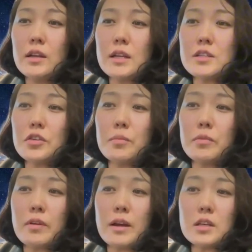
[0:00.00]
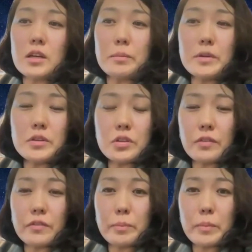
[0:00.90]
National Human Rights Commission
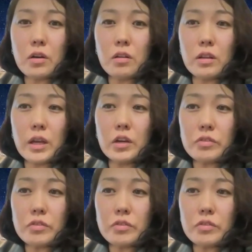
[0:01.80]
of Mongolia